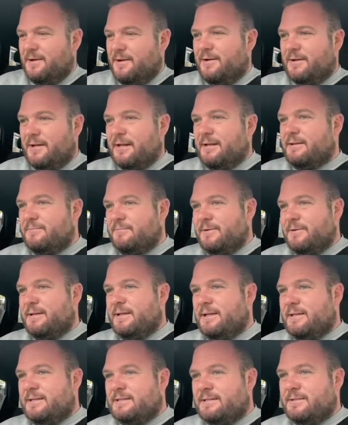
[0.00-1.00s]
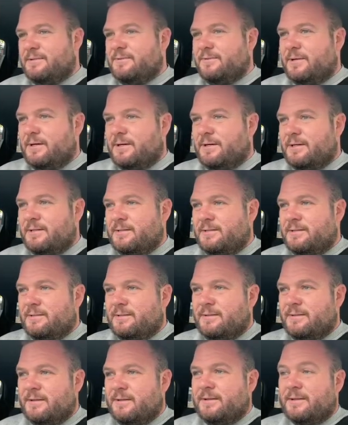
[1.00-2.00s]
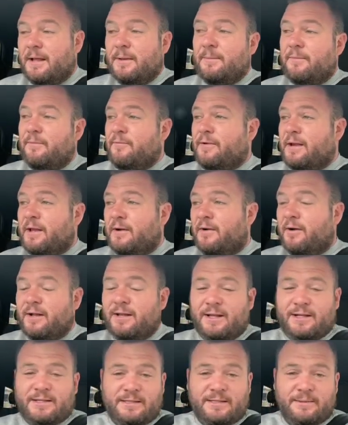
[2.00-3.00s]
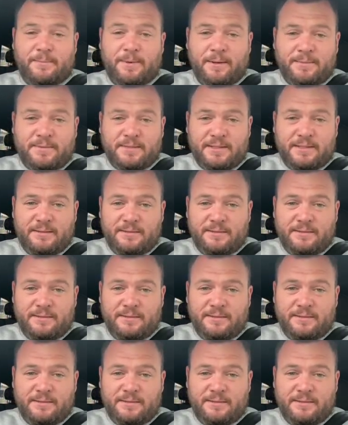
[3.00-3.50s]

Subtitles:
they've been really kind actually, Pepsi.